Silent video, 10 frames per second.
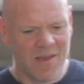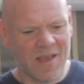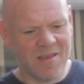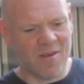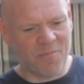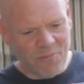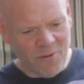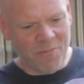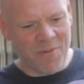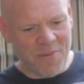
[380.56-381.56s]
is a
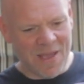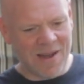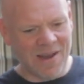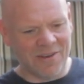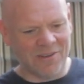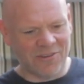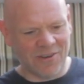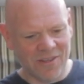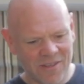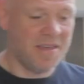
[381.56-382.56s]
proper bit of lunch.
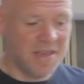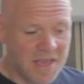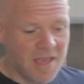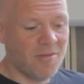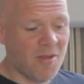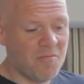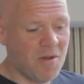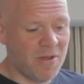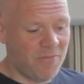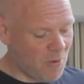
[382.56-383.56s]
And don't
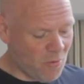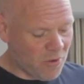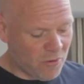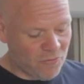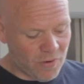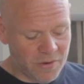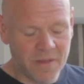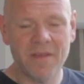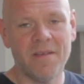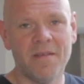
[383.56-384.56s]
worry if it all goes wrong,
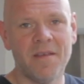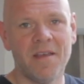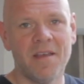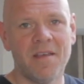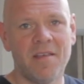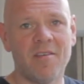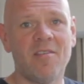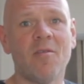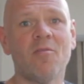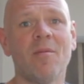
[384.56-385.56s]
there's
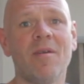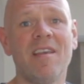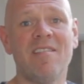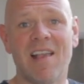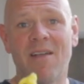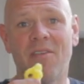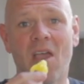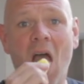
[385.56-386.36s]
still some of these left.